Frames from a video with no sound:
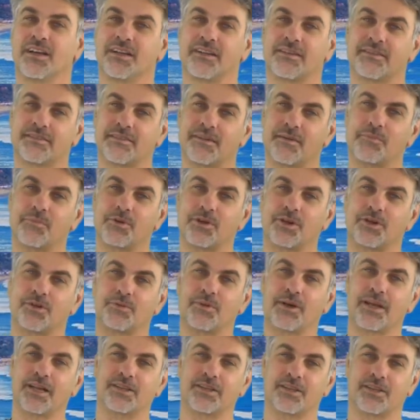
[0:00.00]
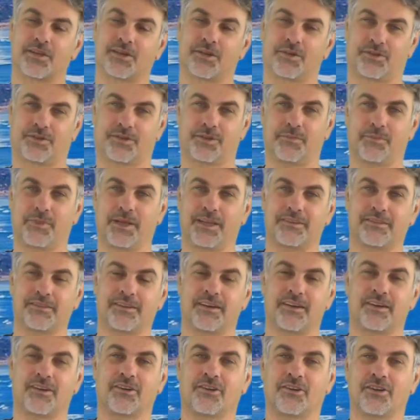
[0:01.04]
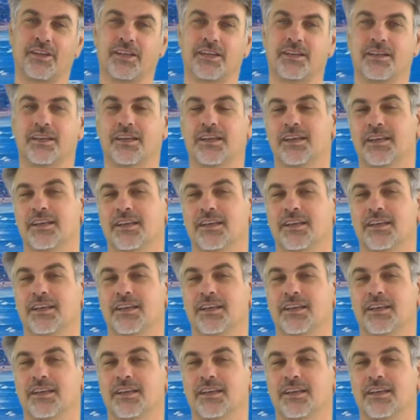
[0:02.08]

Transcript: somewhere around the Costa Mesa area.